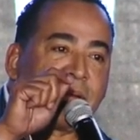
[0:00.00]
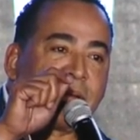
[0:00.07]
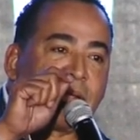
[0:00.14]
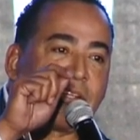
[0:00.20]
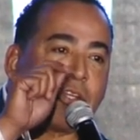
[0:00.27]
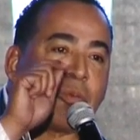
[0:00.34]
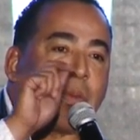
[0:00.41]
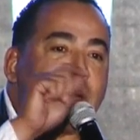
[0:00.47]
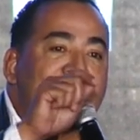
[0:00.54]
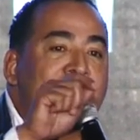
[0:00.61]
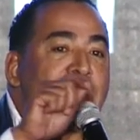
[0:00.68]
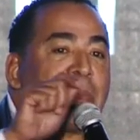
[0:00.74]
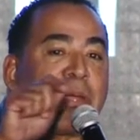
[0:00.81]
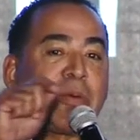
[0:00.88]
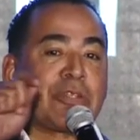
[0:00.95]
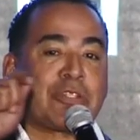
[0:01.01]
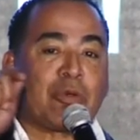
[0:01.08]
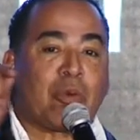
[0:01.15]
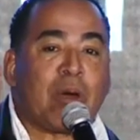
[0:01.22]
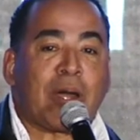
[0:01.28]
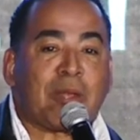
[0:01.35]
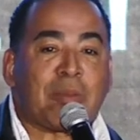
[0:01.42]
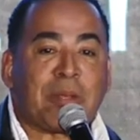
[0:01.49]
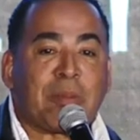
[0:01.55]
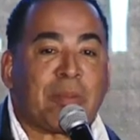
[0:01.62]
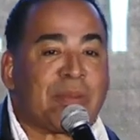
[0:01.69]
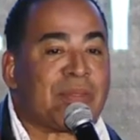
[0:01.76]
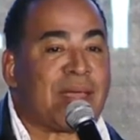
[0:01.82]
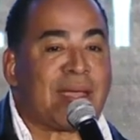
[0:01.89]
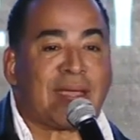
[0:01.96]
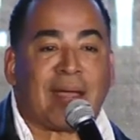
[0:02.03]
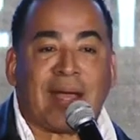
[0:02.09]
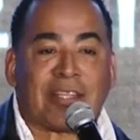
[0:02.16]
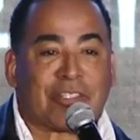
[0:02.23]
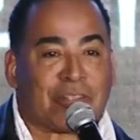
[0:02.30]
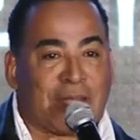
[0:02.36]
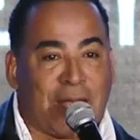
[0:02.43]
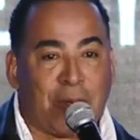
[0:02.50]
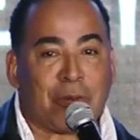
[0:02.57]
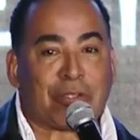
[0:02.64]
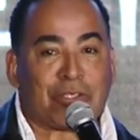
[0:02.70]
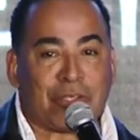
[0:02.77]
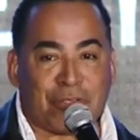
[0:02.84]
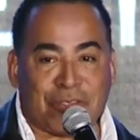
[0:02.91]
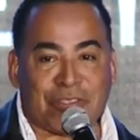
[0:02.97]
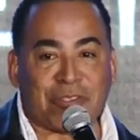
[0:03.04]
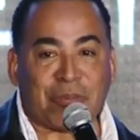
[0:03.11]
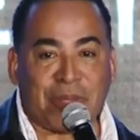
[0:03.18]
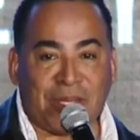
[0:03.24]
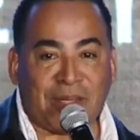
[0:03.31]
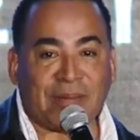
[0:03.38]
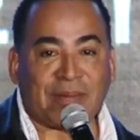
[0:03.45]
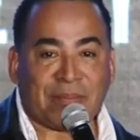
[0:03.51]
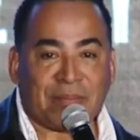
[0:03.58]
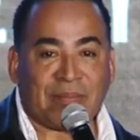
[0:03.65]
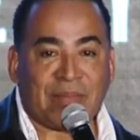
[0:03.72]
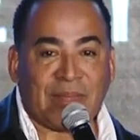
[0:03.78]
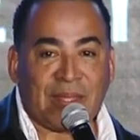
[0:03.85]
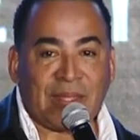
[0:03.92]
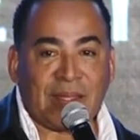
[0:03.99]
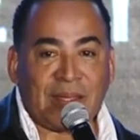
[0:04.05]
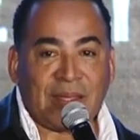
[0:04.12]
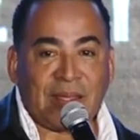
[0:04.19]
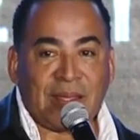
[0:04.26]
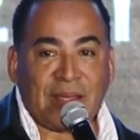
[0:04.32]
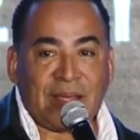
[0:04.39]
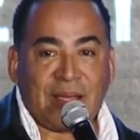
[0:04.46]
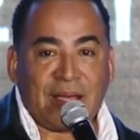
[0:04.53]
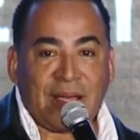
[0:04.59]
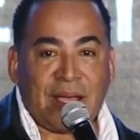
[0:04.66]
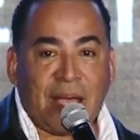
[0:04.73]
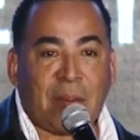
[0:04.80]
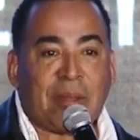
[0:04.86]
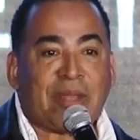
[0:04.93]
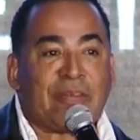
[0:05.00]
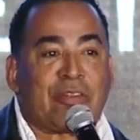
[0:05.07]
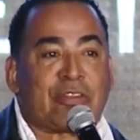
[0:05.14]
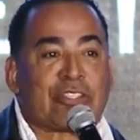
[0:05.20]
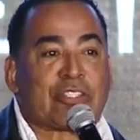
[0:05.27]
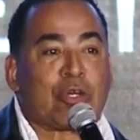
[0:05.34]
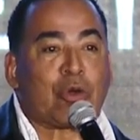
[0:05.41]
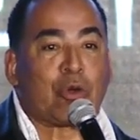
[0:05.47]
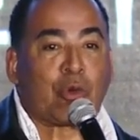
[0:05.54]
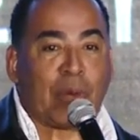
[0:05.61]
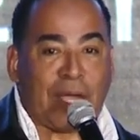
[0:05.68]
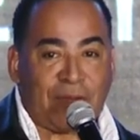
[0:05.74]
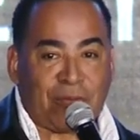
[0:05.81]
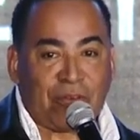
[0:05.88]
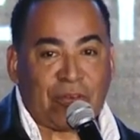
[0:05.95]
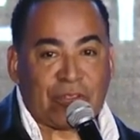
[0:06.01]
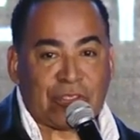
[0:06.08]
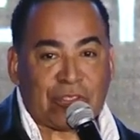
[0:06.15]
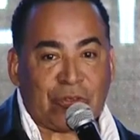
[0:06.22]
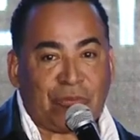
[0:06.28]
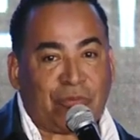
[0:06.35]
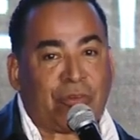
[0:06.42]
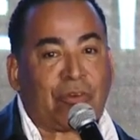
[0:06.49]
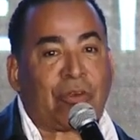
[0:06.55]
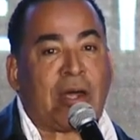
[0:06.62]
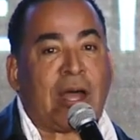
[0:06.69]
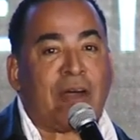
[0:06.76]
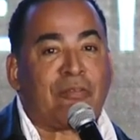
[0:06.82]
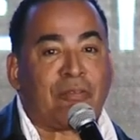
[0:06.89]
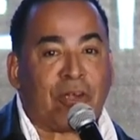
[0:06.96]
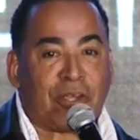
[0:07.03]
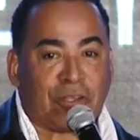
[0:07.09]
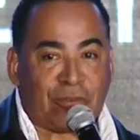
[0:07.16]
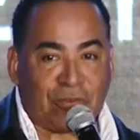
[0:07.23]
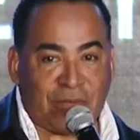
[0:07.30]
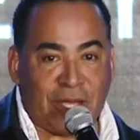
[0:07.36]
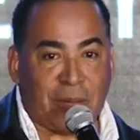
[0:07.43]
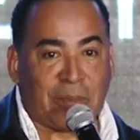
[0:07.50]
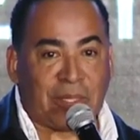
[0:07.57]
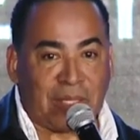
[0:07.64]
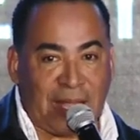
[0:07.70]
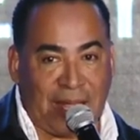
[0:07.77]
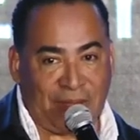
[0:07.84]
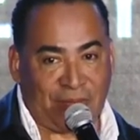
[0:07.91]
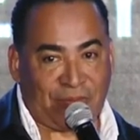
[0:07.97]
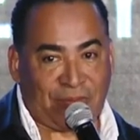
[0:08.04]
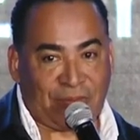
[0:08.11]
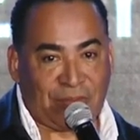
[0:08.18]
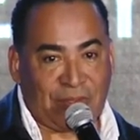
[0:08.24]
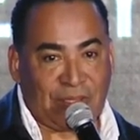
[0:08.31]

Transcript: You may not be what you want to be, but thank God you're not what you used to be. How many of you are so grateful for how far you've come in life,